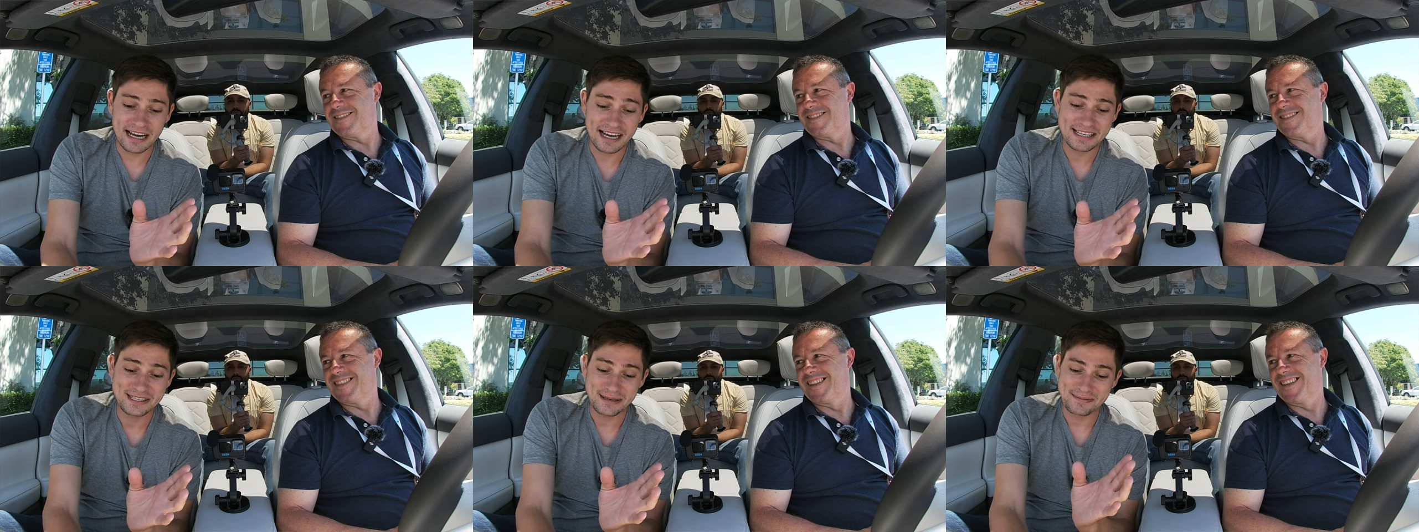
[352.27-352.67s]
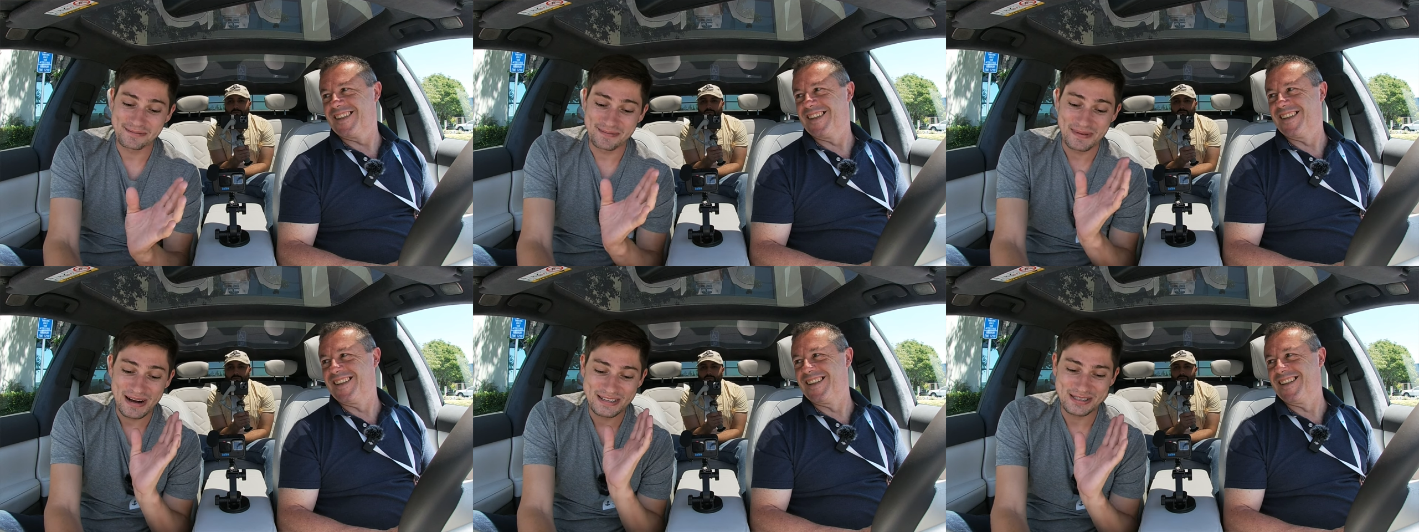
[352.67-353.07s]
Speaker 1: has a
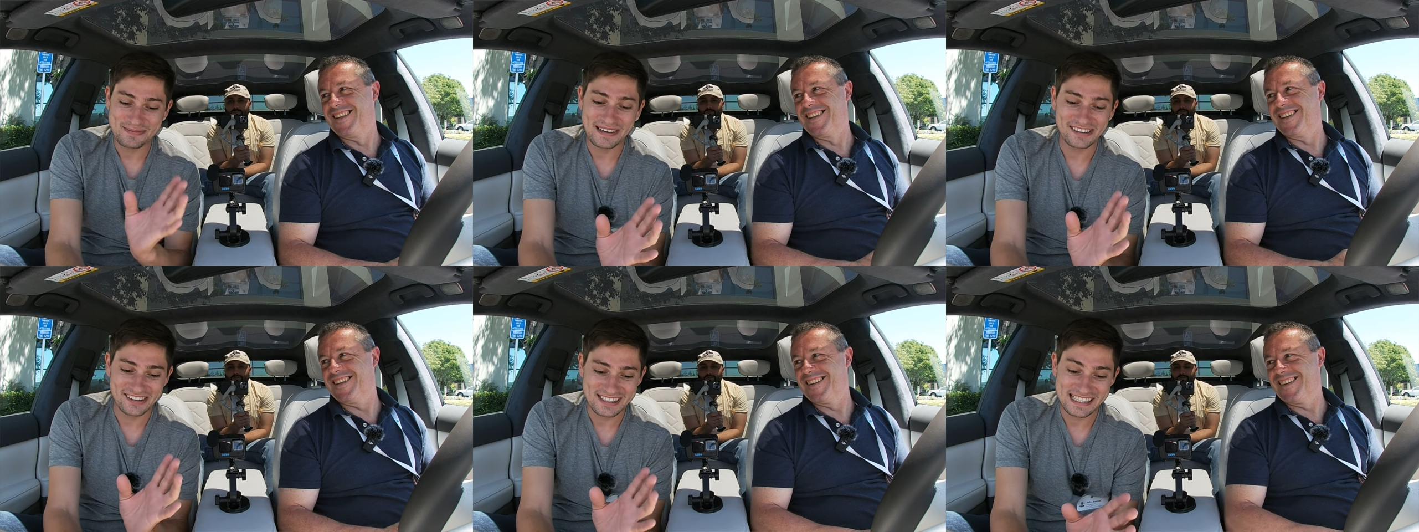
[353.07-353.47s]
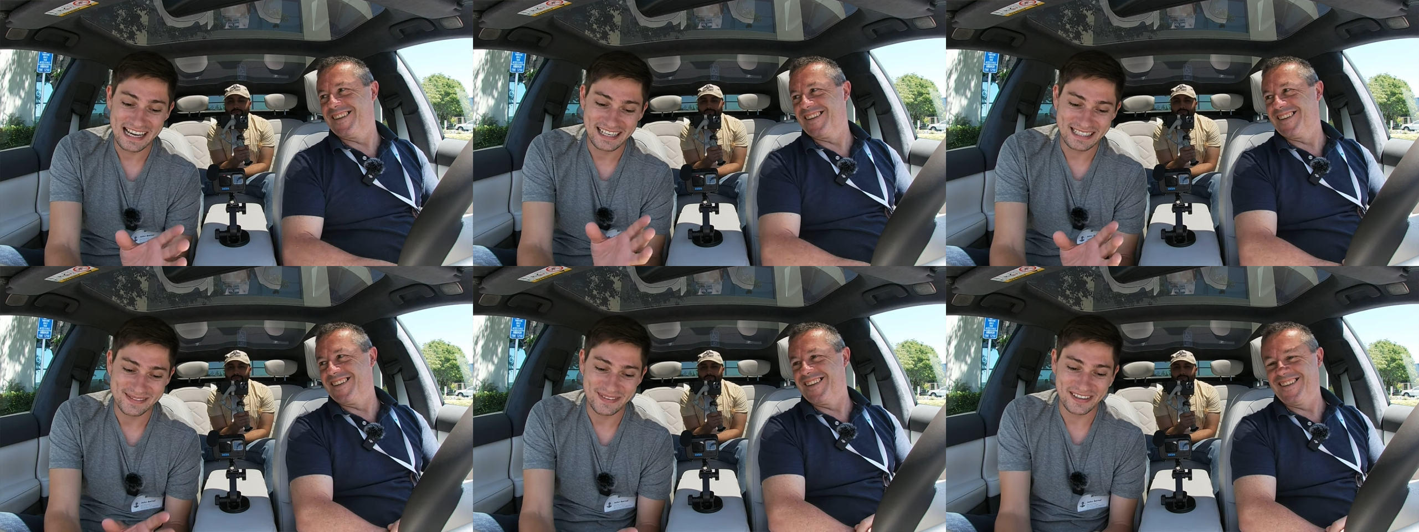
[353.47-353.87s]
much better
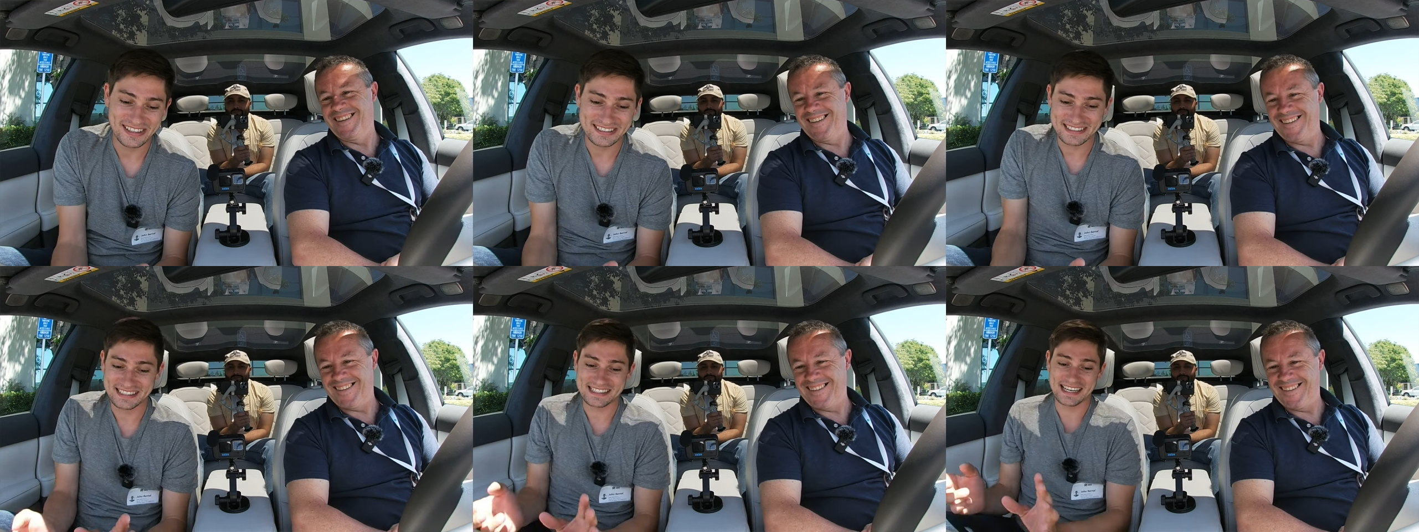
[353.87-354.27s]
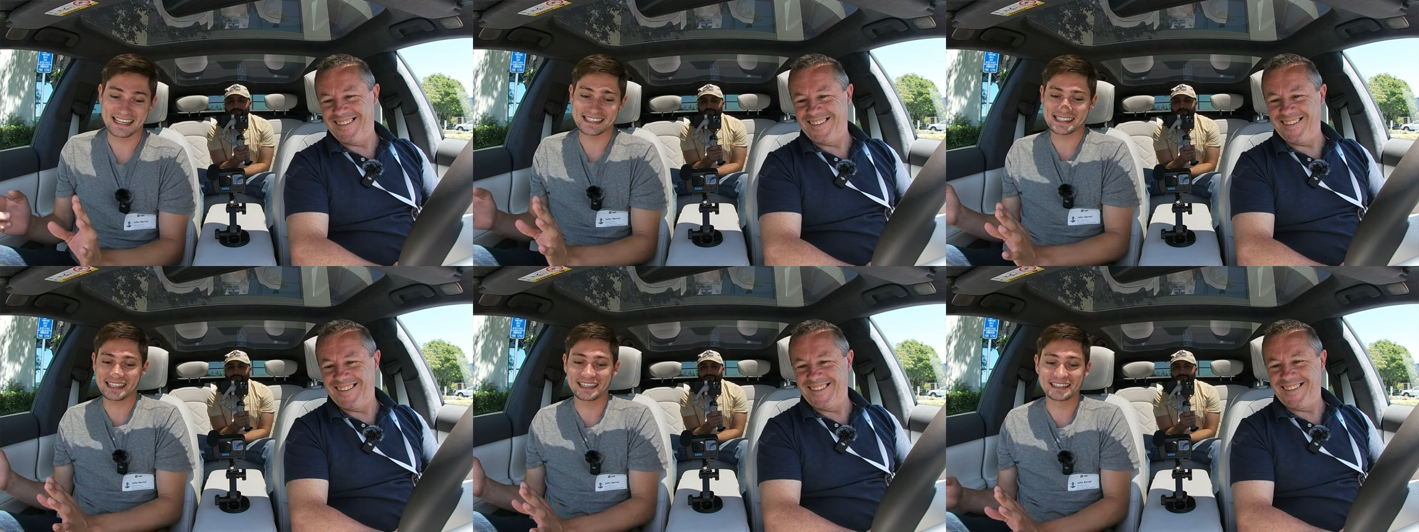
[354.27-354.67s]
sound experience than
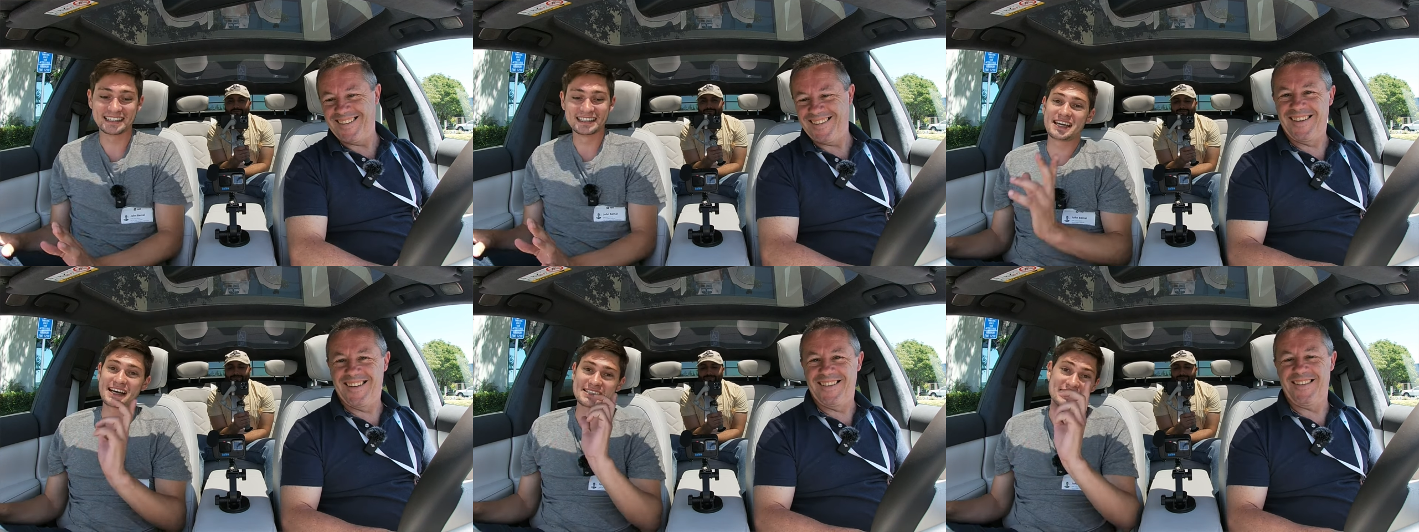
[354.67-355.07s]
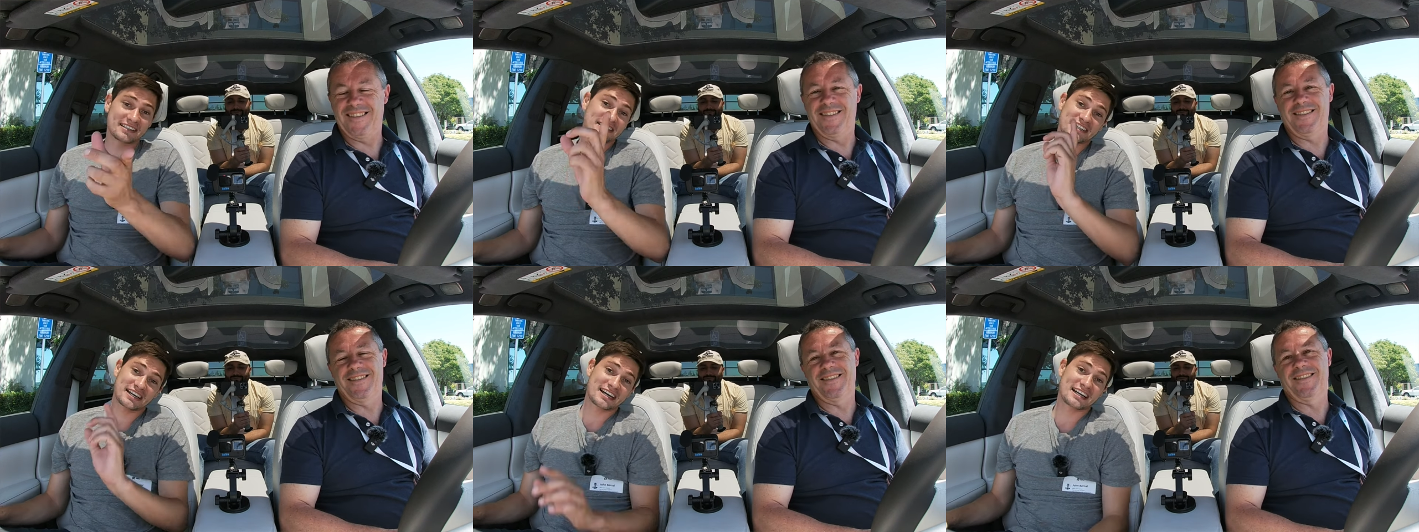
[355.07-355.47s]
Tesla.
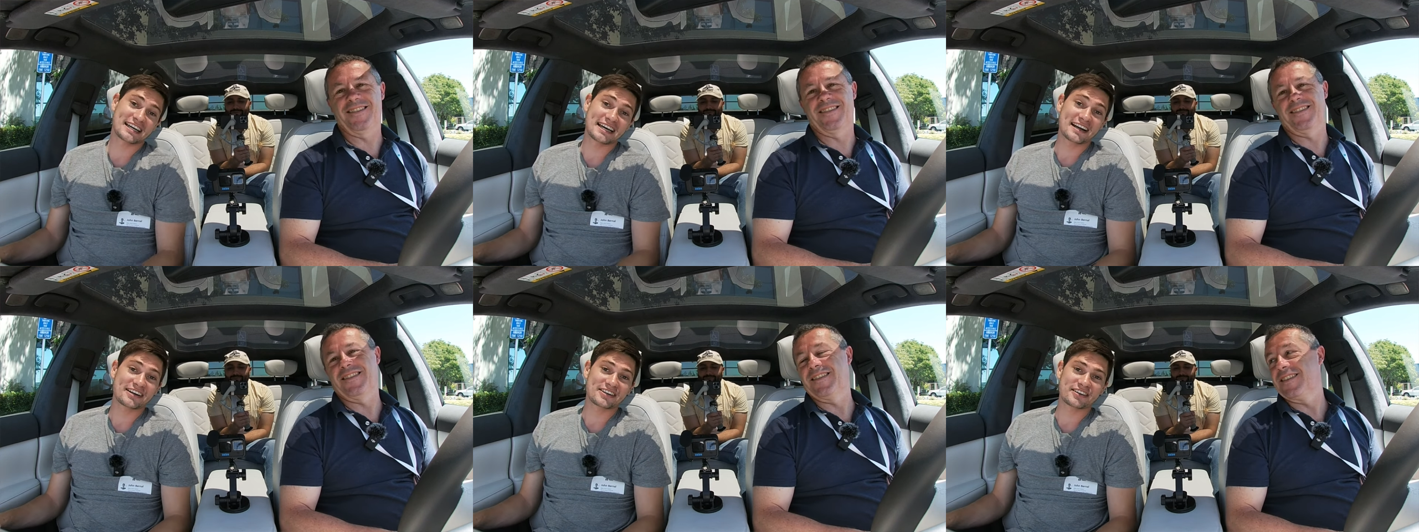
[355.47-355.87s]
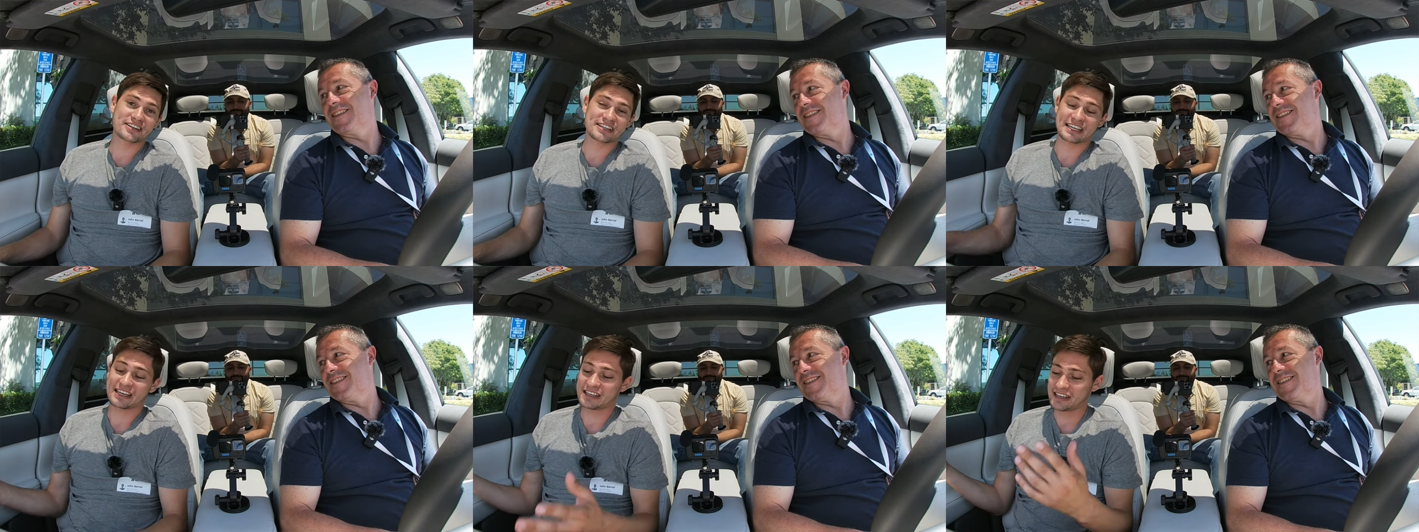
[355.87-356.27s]
Tesla, you gotta get on your
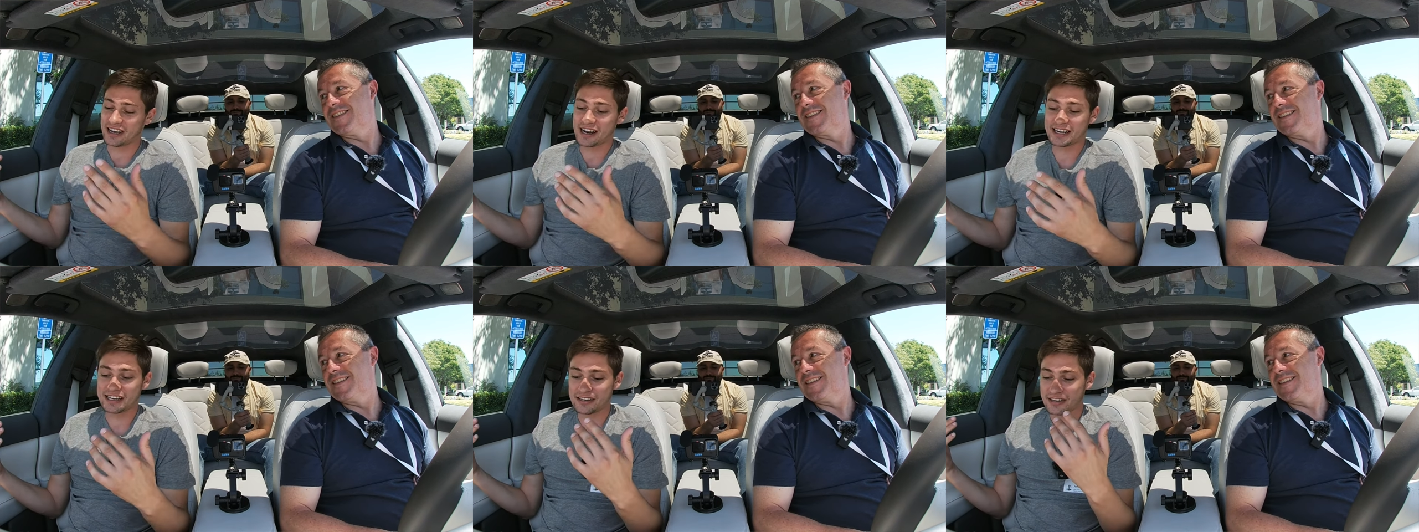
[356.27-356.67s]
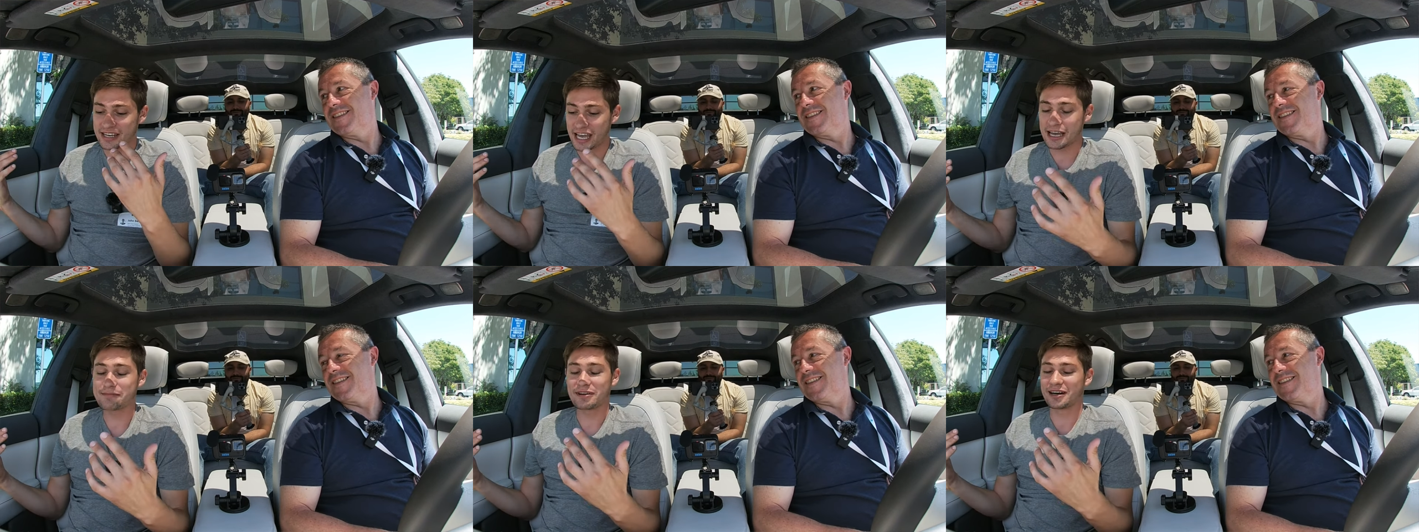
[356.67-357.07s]
you gotta get your
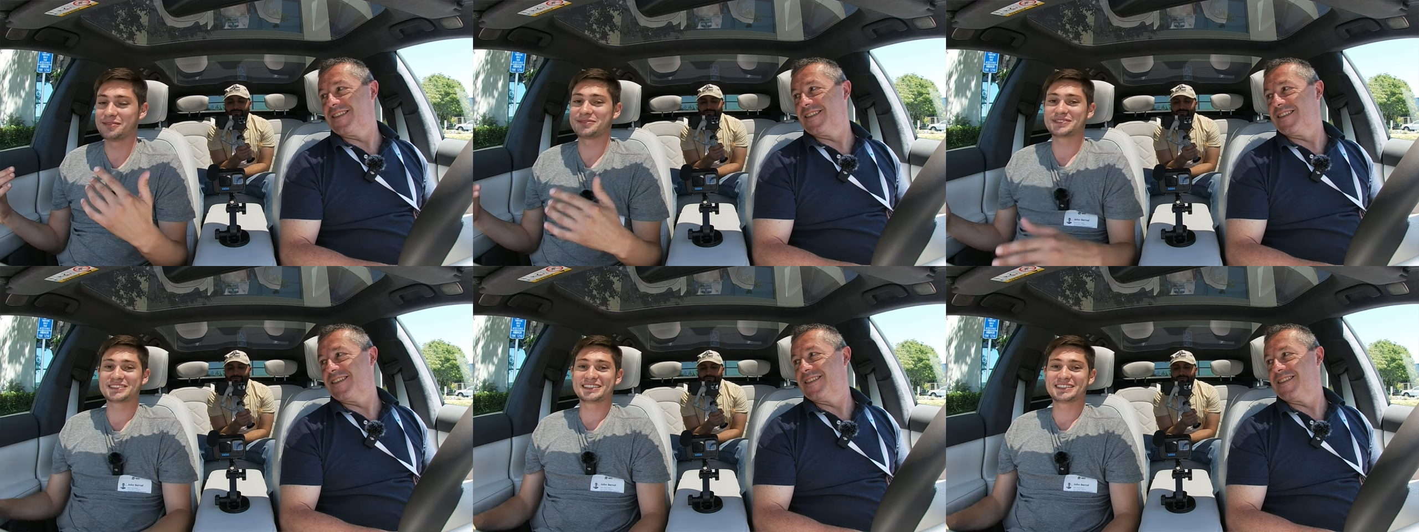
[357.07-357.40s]
game up.